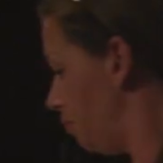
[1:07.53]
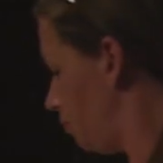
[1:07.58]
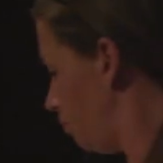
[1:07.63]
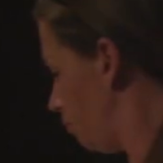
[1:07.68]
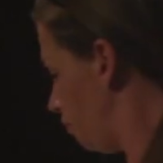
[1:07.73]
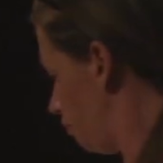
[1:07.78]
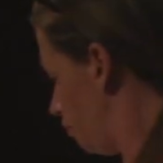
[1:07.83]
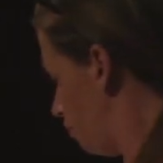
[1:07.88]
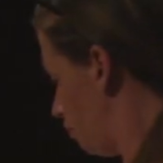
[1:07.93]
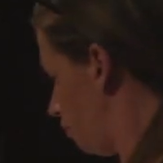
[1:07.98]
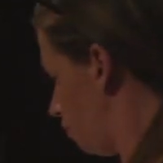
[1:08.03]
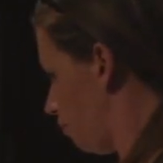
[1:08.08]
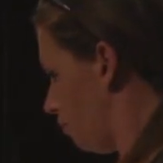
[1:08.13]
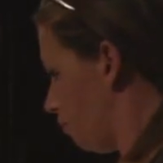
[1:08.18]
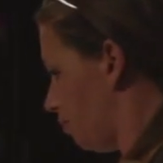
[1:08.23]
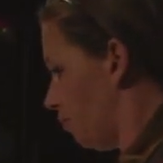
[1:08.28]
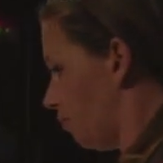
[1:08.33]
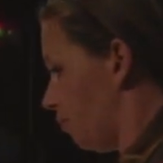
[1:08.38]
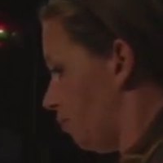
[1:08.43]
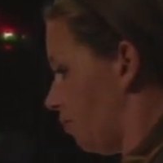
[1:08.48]
We don't
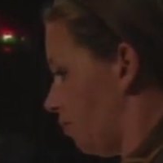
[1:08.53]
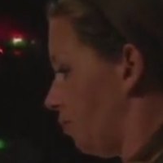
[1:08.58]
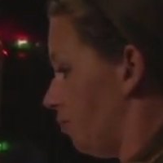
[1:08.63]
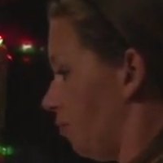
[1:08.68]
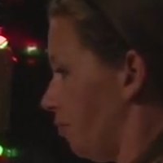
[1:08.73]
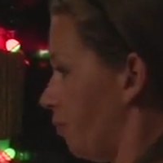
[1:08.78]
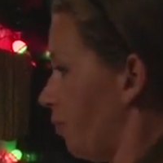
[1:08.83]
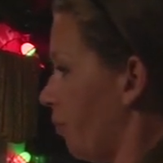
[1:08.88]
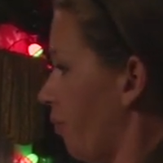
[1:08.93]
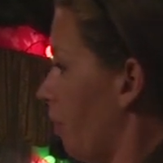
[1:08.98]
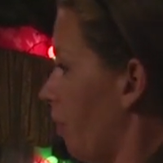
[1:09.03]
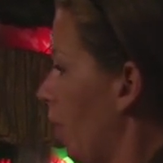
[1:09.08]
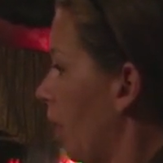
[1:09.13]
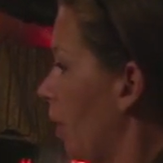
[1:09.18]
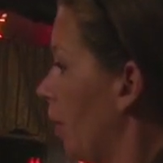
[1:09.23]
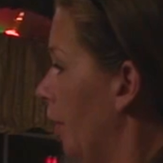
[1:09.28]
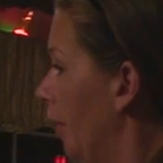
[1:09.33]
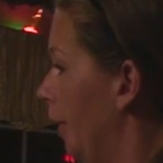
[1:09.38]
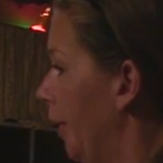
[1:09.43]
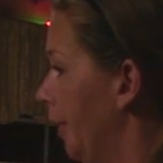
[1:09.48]
charge people
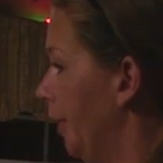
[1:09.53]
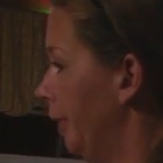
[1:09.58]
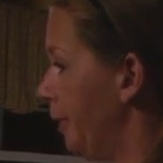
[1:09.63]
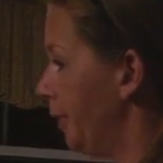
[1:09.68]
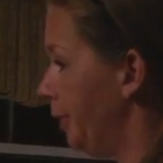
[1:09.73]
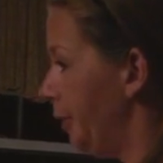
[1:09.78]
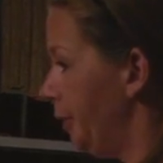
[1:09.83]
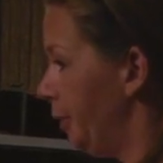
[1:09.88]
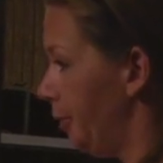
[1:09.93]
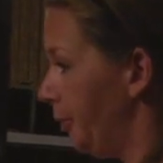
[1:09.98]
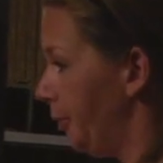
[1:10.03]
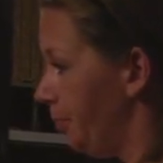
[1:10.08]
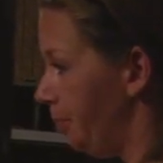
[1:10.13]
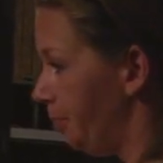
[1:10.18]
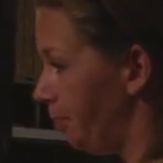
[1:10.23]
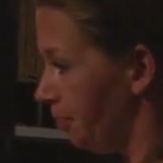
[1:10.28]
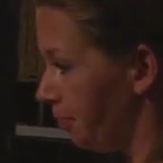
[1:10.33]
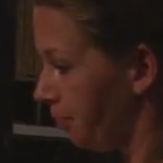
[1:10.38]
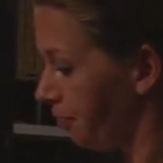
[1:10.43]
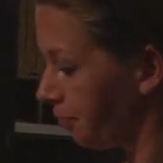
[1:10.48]
anything for living
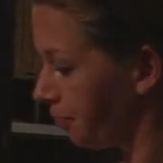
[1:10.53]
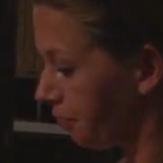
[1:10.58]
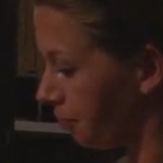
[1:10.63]
here.